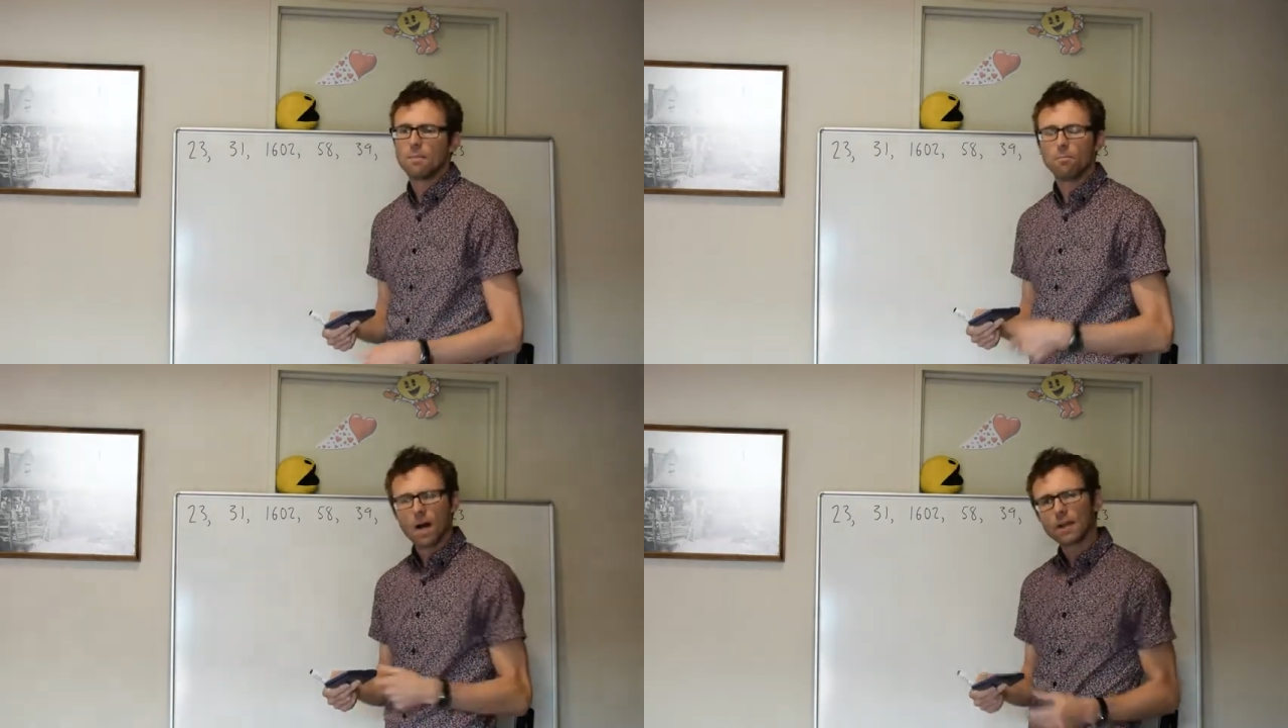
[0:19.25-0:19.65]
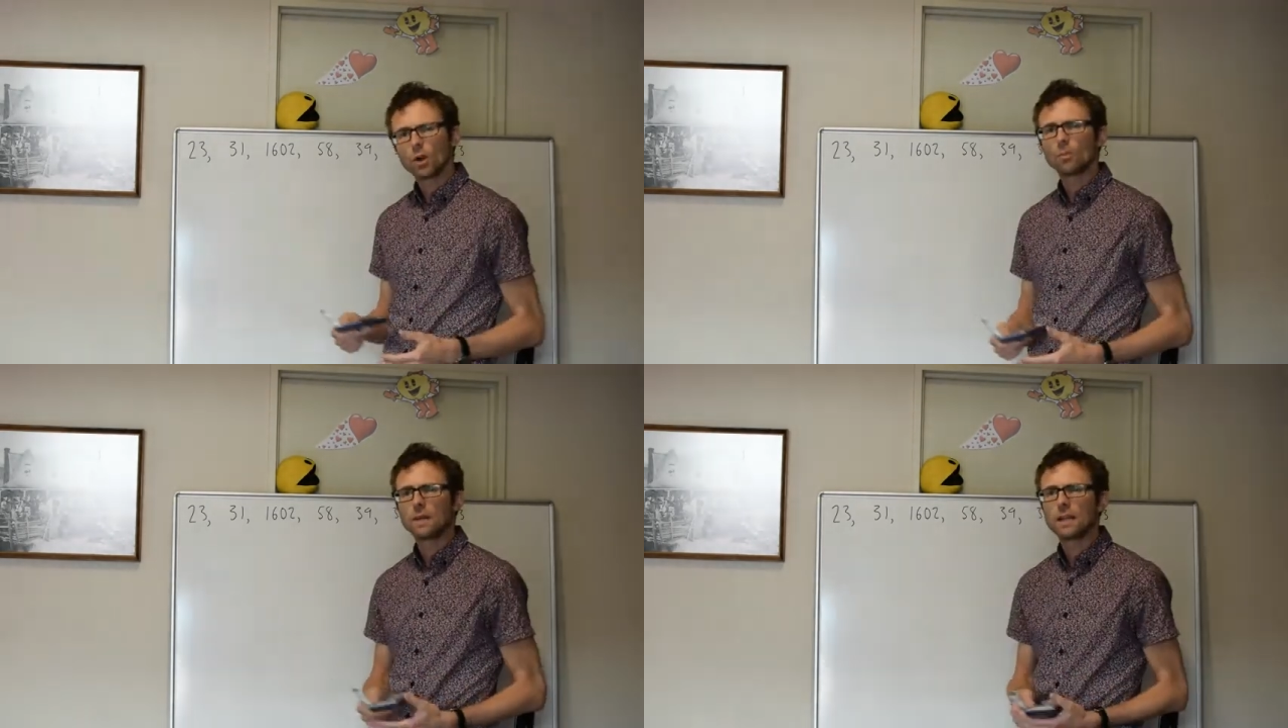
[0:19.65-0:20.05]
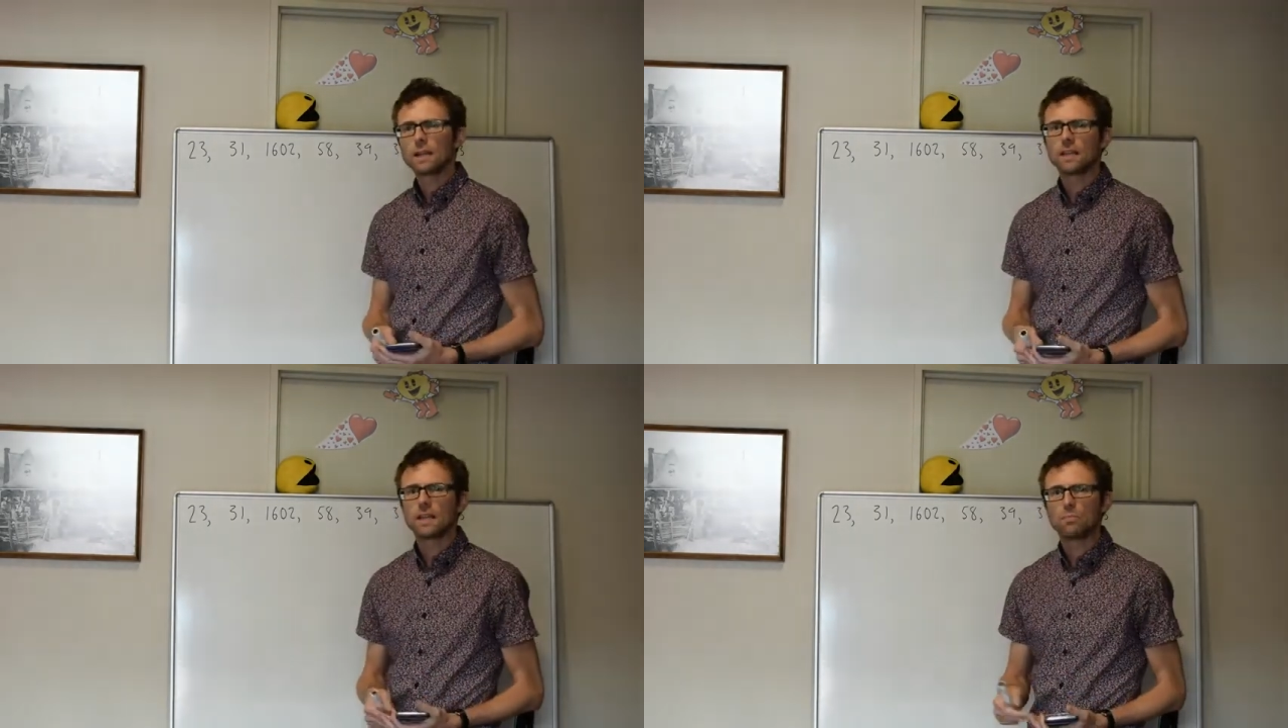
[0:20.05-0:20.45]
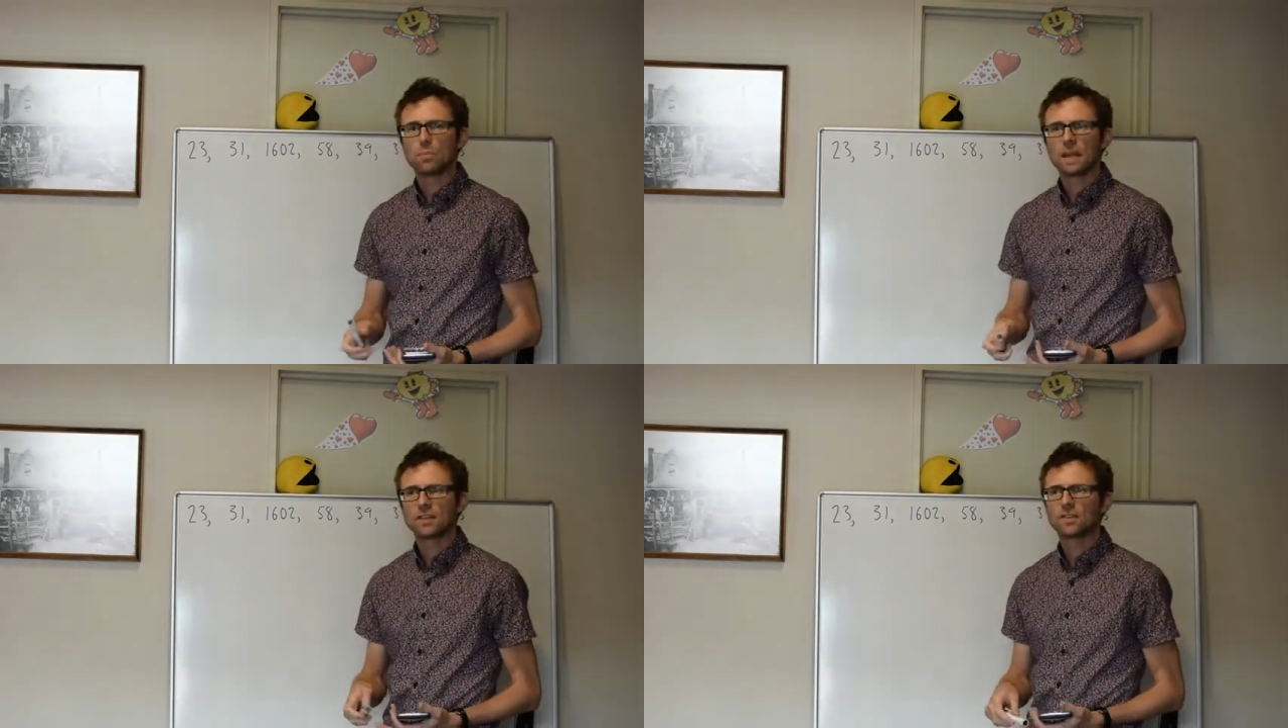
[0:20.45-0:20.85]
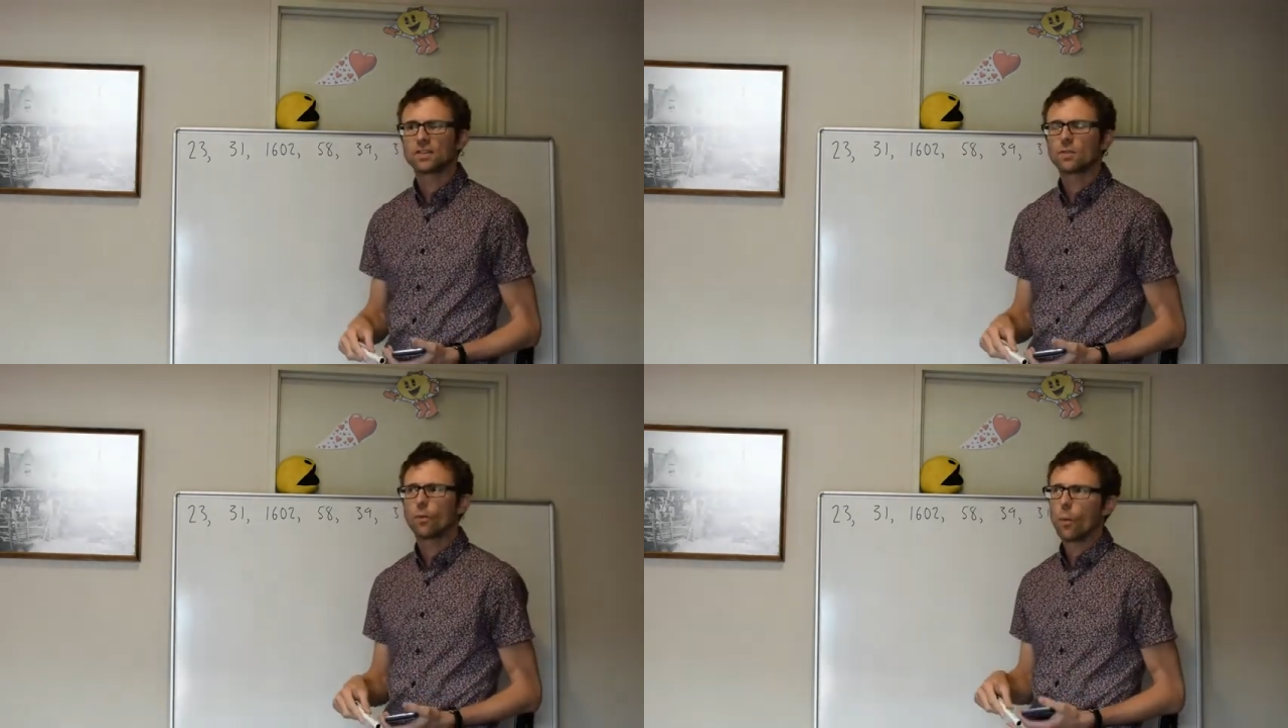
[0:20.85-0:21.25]
might not be the
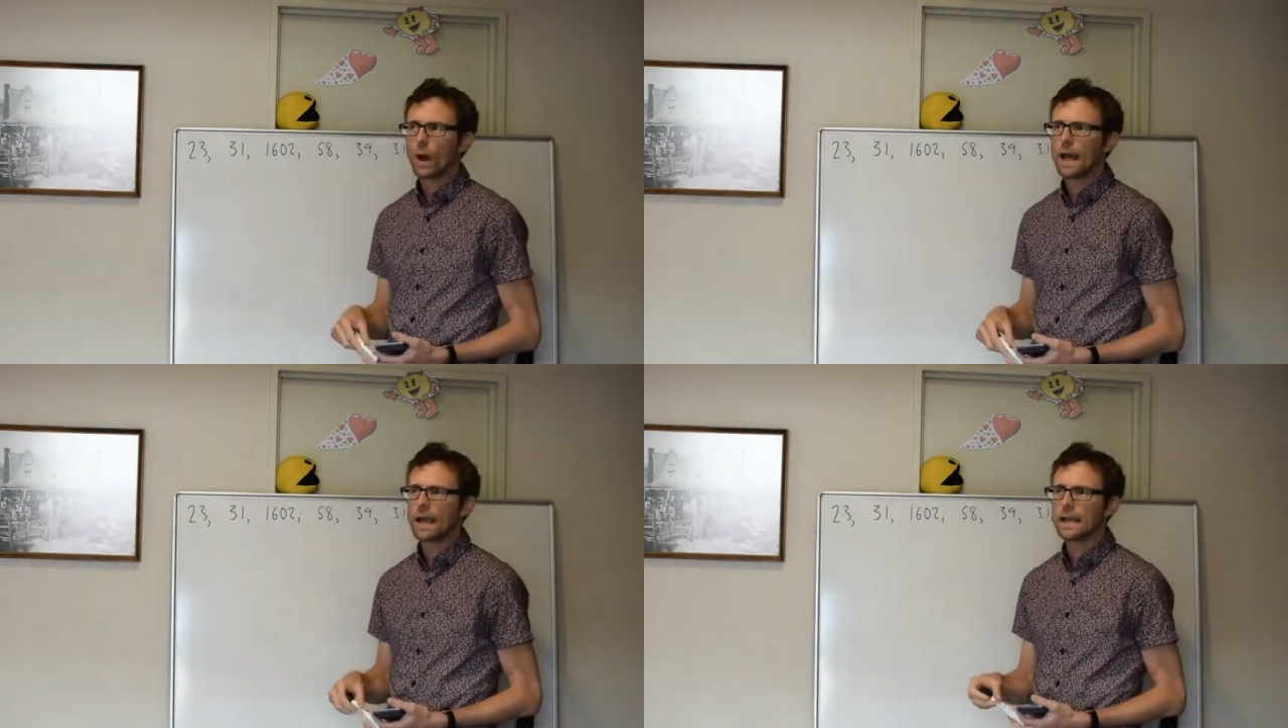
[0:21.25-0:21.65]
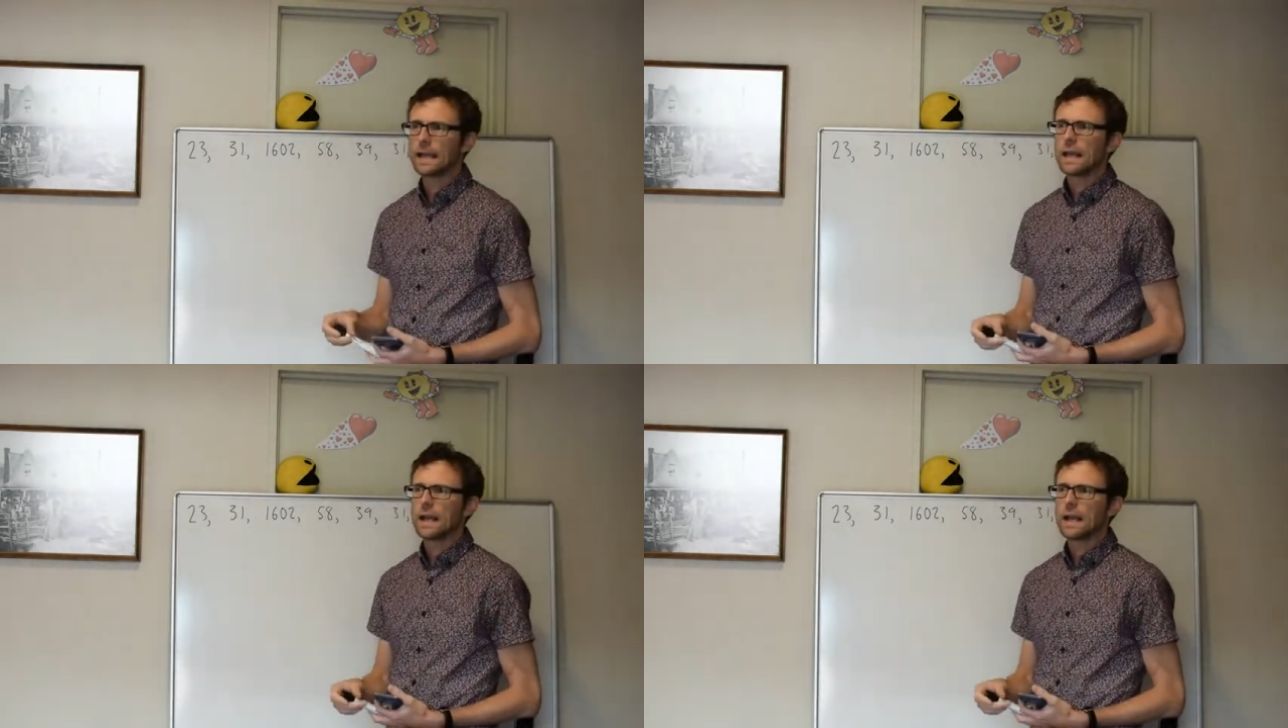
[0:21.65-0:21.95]
best way